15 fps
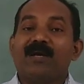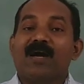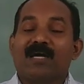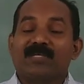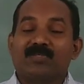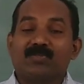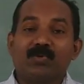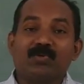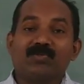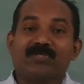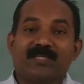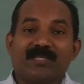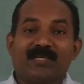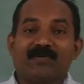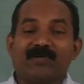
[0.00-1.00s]

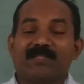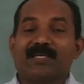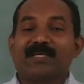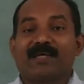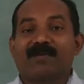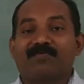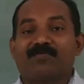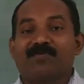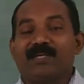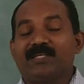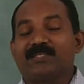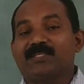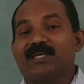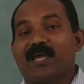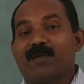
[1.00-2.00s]
associated with a
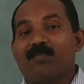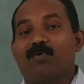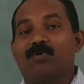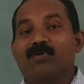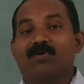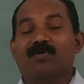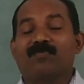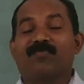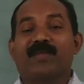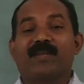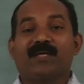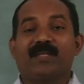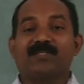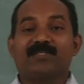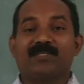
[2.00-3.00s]
definite amount of
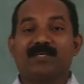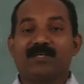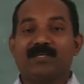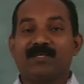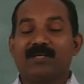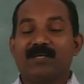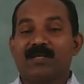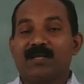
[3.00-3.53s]
energy.